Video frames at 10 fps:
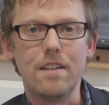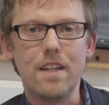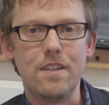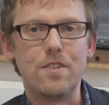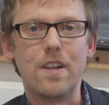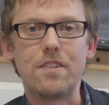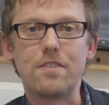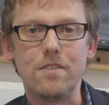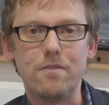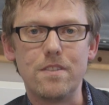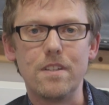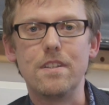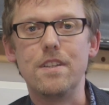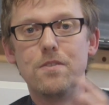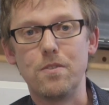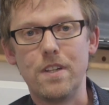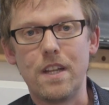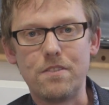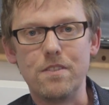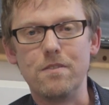international facilities or
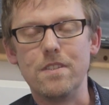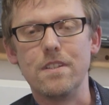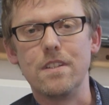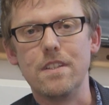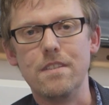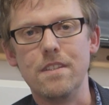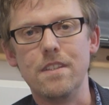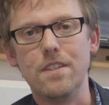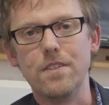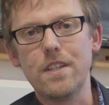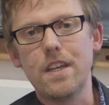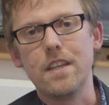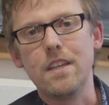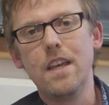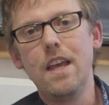national facilities in the UK.